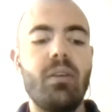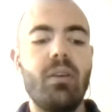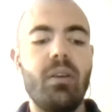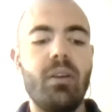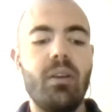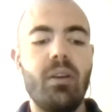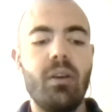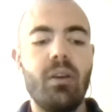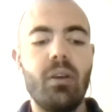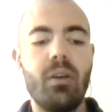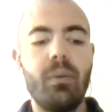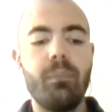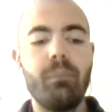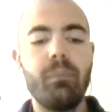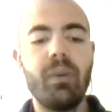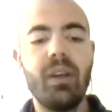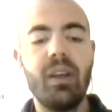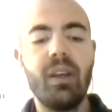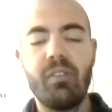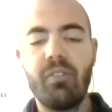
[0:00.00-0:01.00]

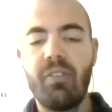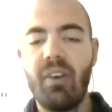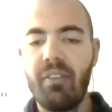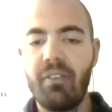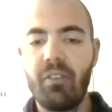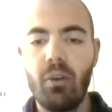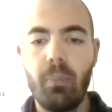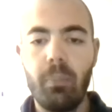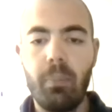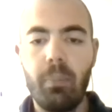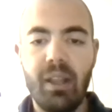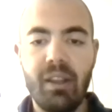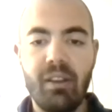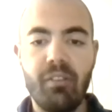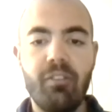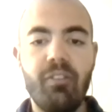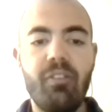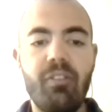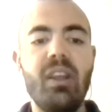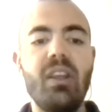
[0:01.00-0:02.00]
RISC-V
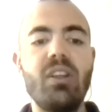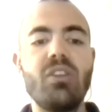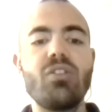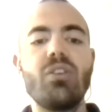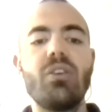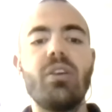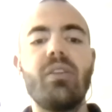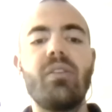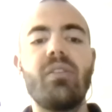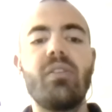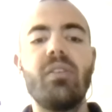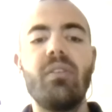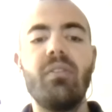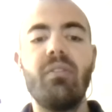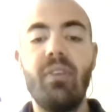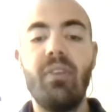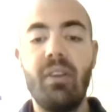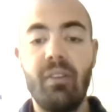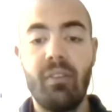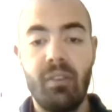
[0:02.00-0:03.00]
compliant features,
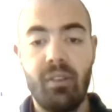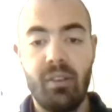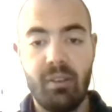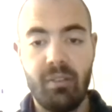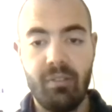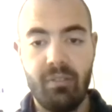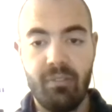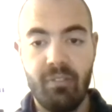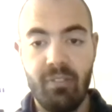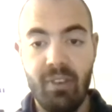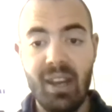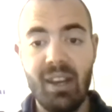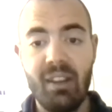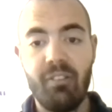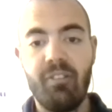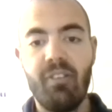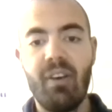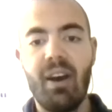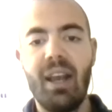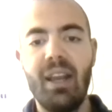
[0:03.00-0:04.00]

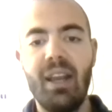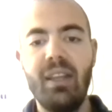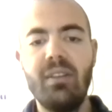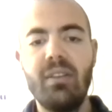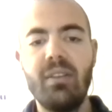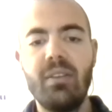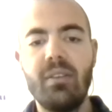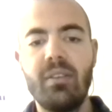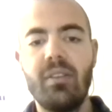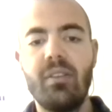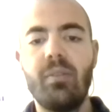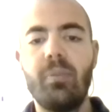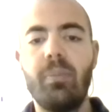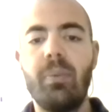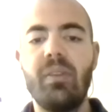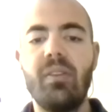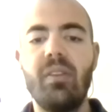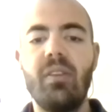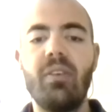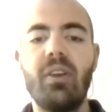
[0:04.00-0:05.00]
verified
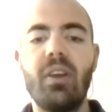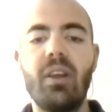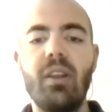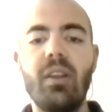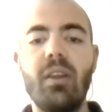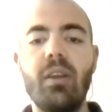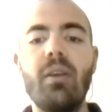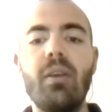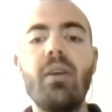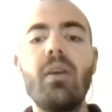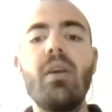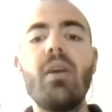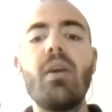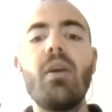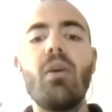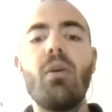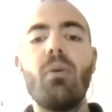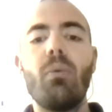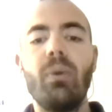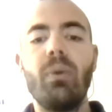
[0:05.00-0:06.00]
specifically
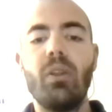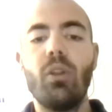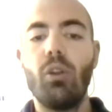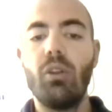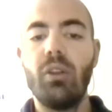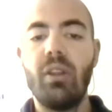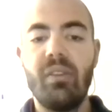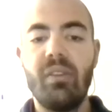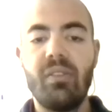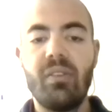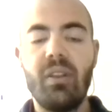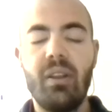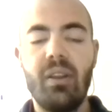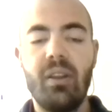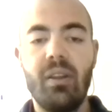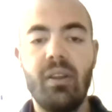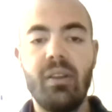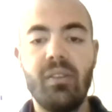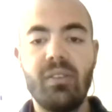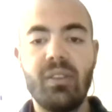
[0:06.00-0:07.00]
with all these
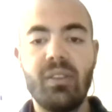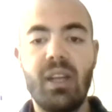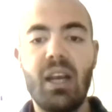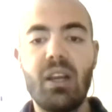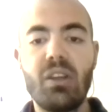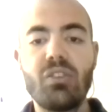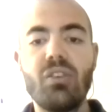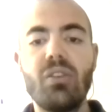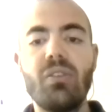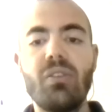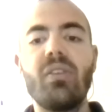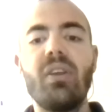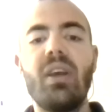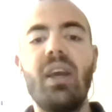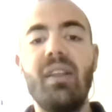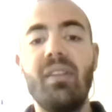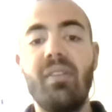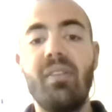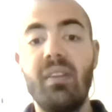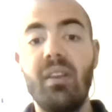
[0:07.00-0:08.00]
instructions,
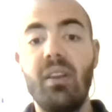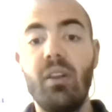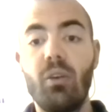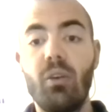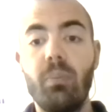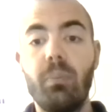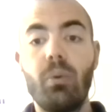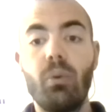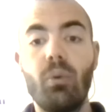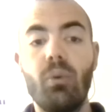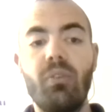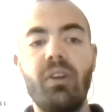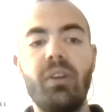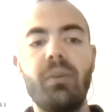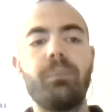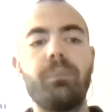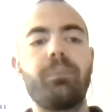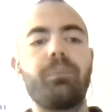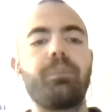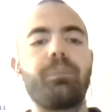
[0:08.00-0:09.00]
and silicon proven.
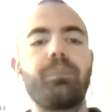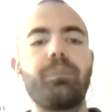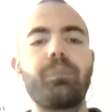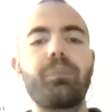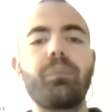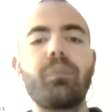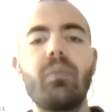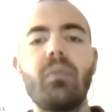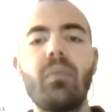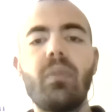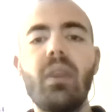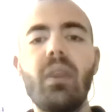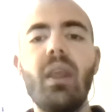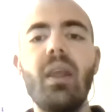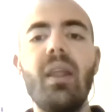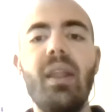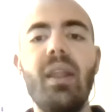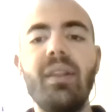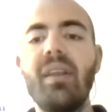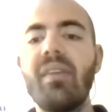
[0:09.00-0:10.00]

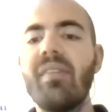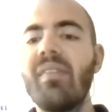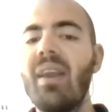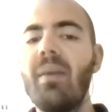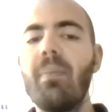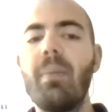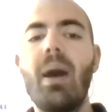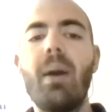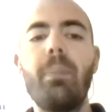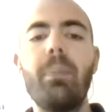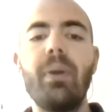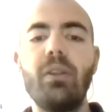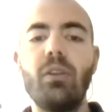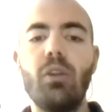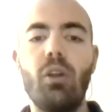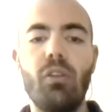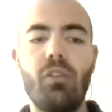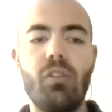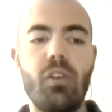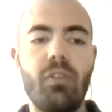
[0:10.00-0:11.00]
And the same happened
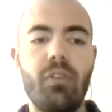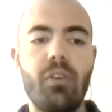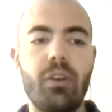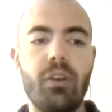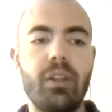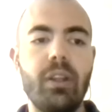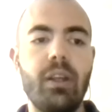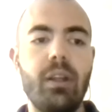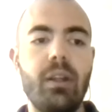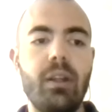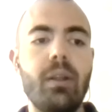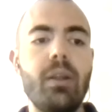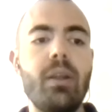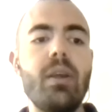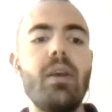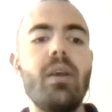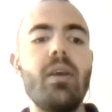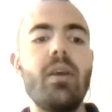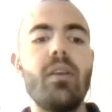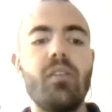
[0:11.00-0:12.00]
also for the
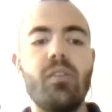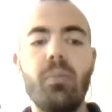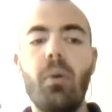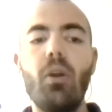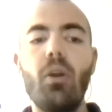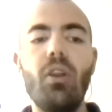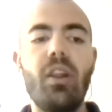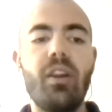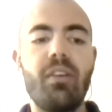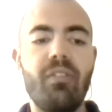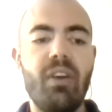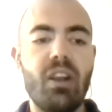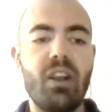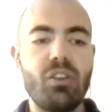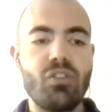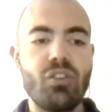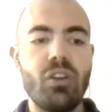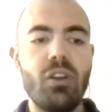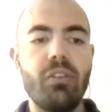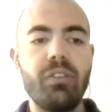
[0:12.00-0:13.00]
smaller
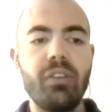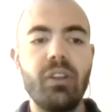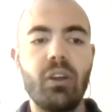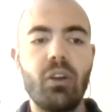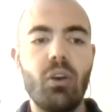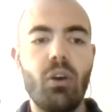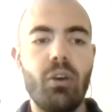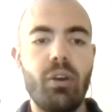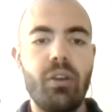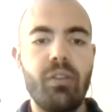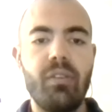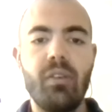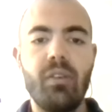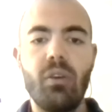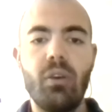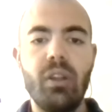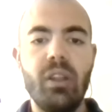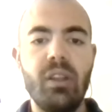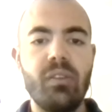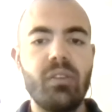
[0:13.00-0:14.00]
version of the core,
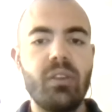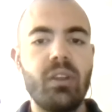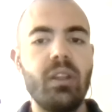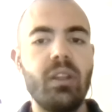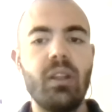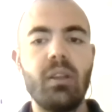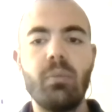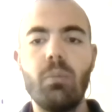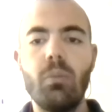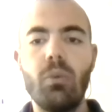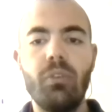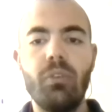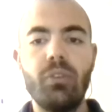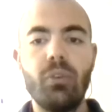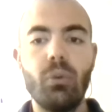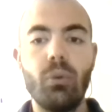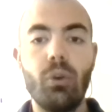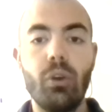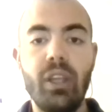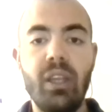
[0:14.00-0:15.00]
Zero Risky, that moved
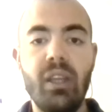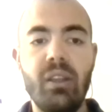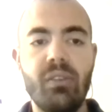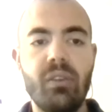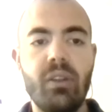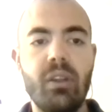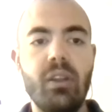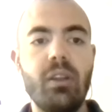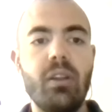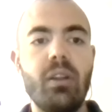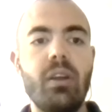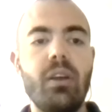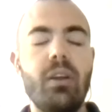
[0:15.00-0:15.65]
to low risk in